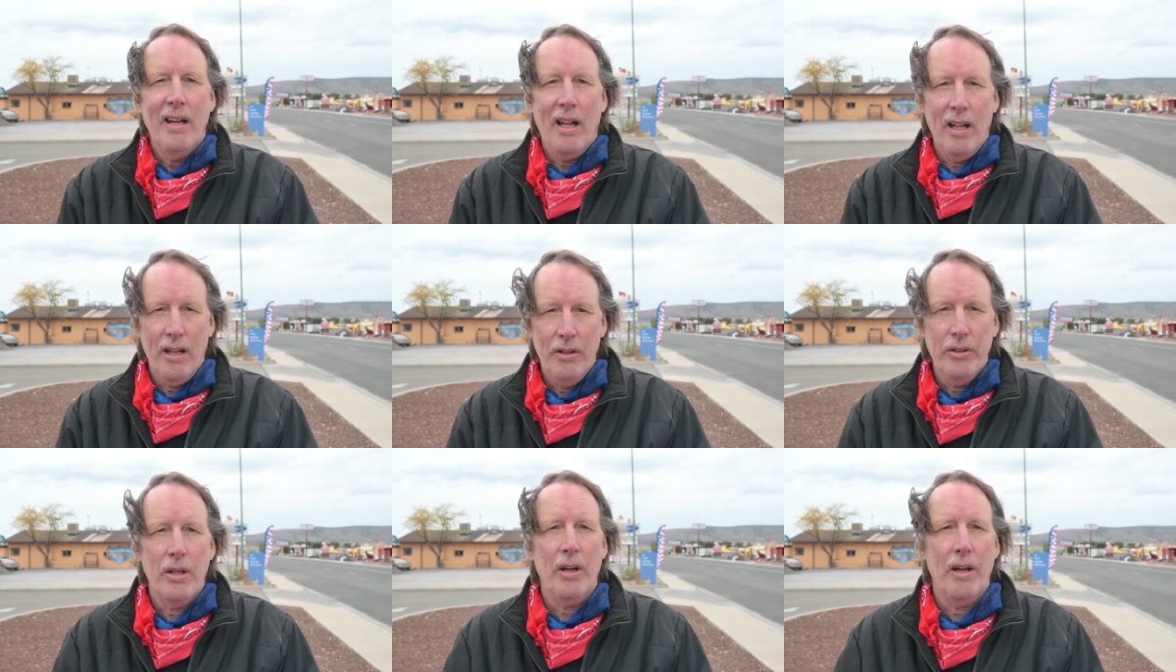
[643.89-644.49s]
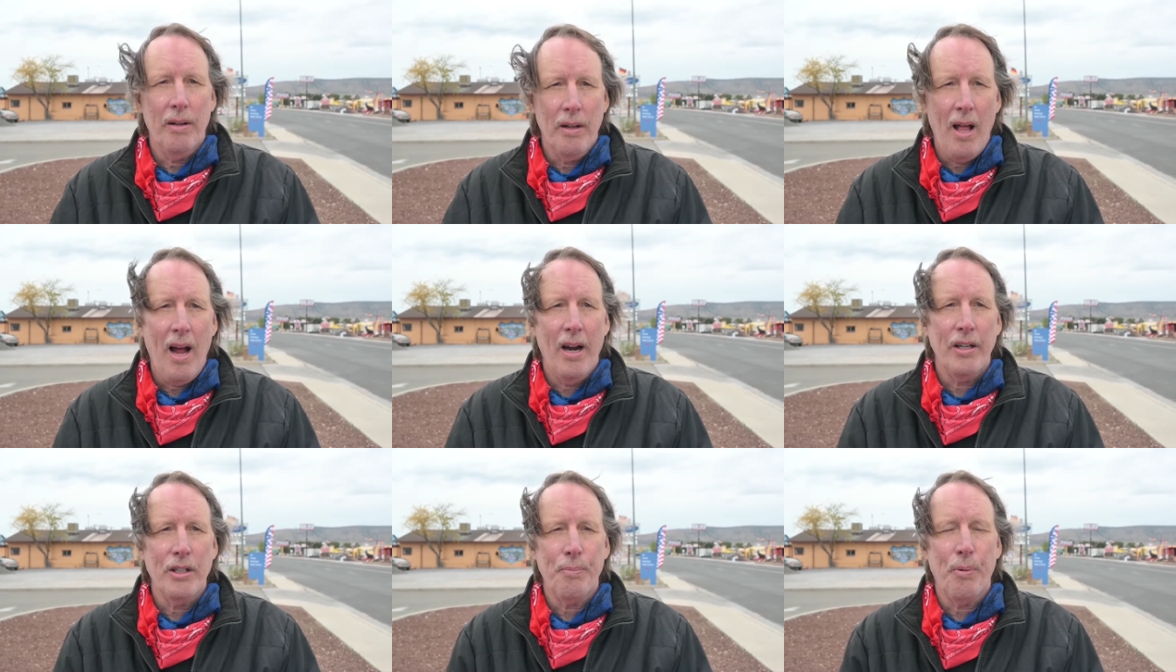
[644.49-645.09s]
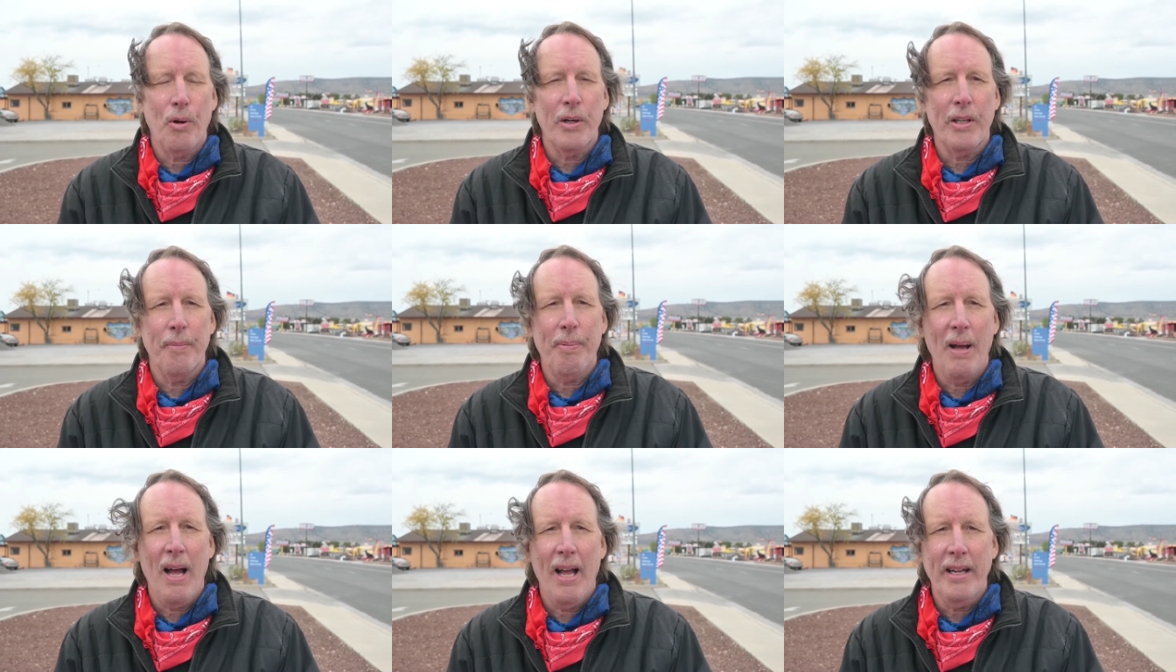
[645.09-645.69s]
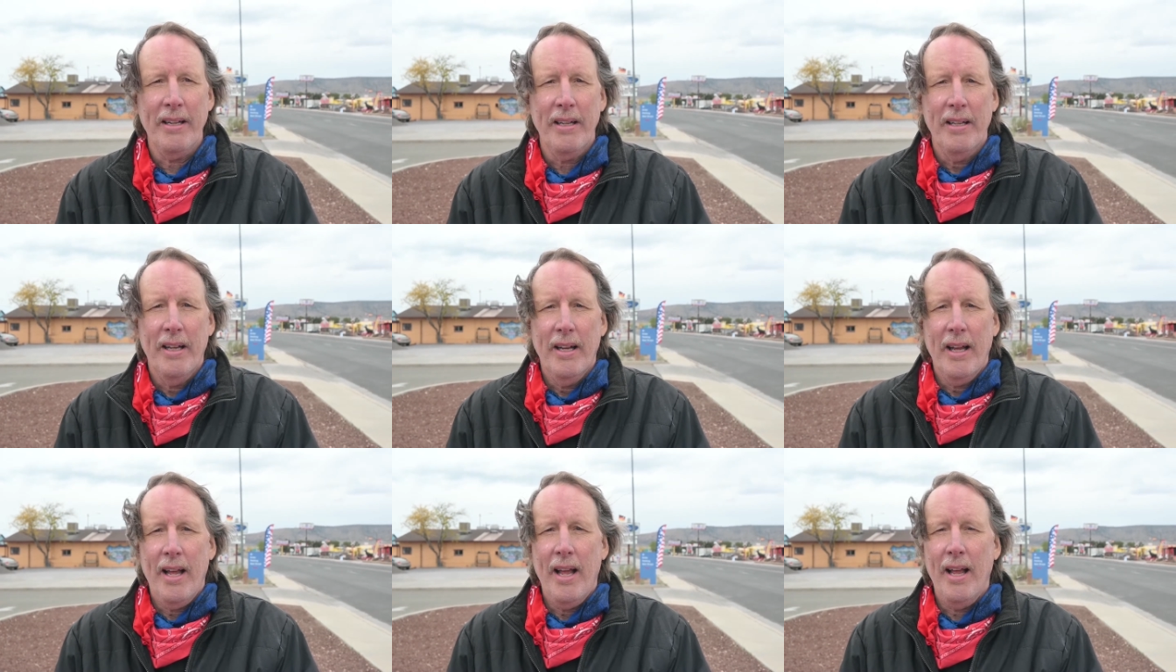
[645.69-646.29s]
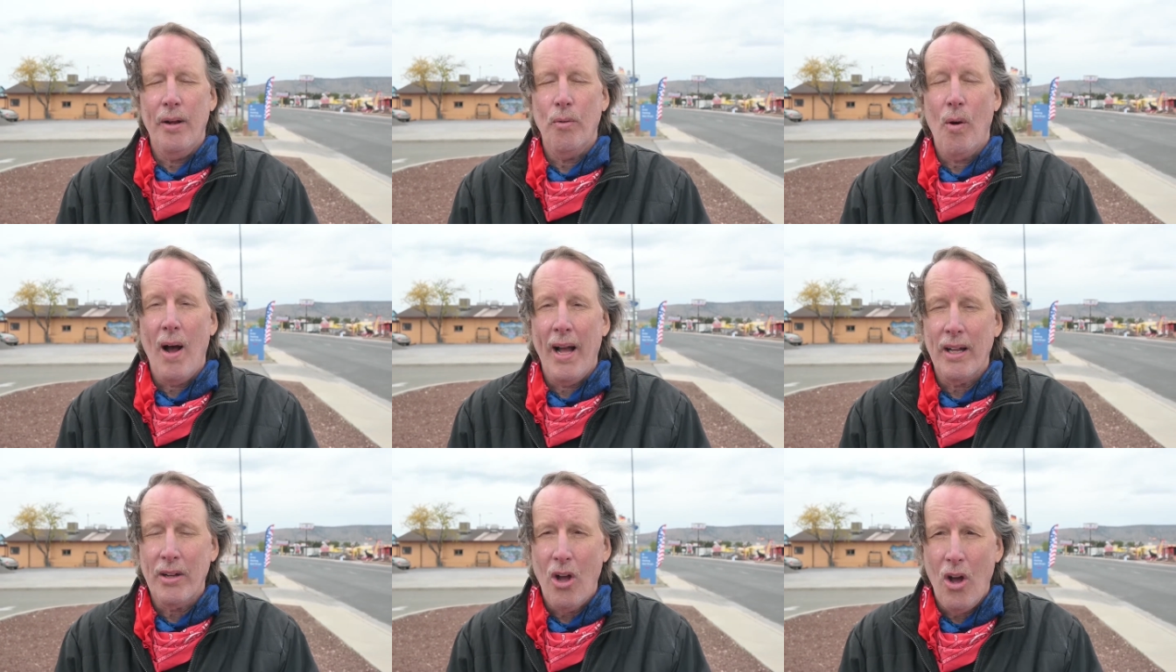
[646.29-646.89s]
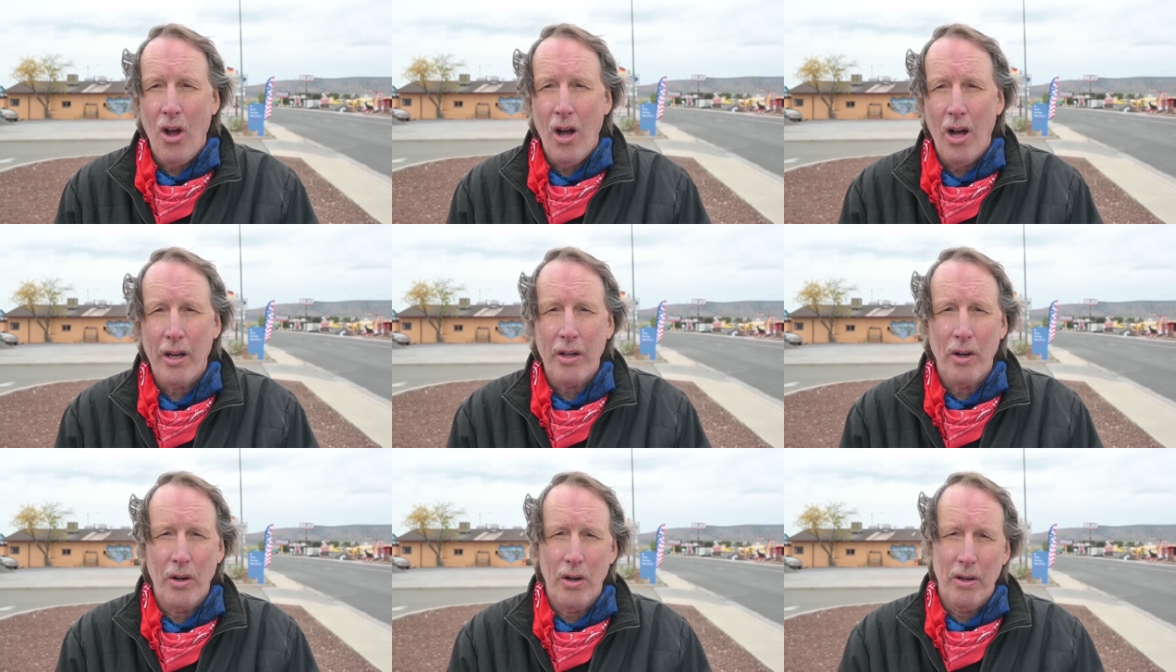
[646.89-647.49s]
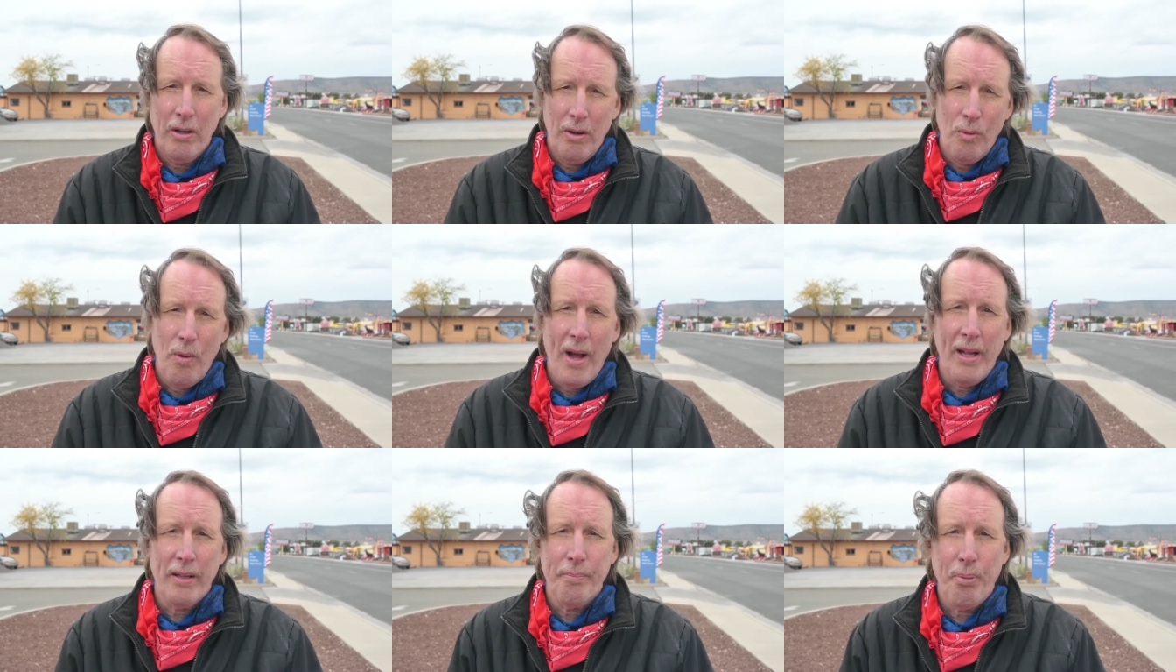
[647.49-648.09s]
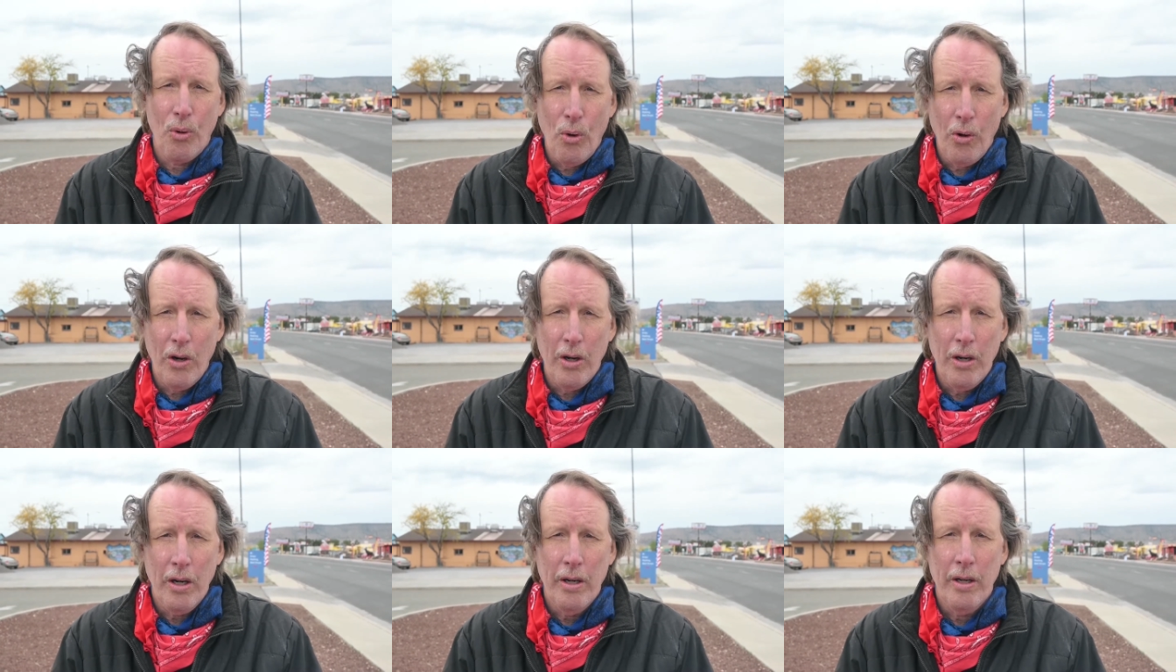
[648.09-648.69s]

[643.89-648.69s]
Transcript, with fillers: a large porcupine, a wild hog or a wild boar,